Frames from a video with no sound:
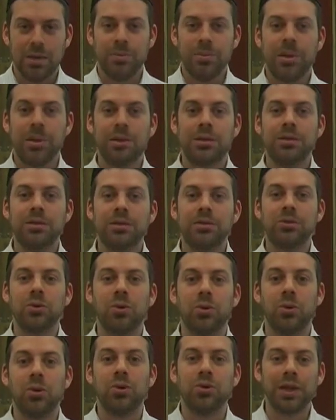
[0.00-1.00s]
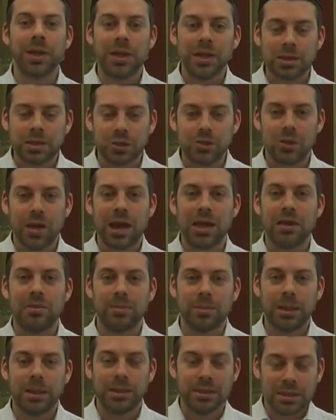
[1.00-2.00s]
because all that
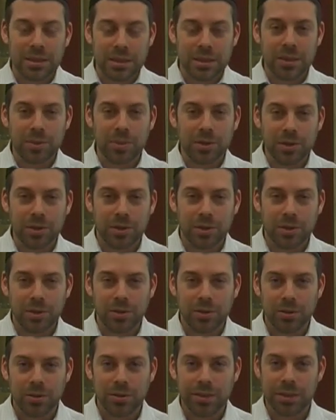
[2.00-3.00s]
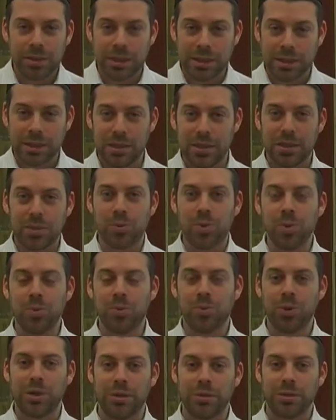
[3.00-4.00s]
astronomy is in the book. It's in the
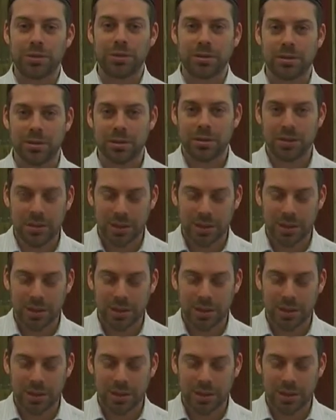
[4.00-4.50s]
blueprints.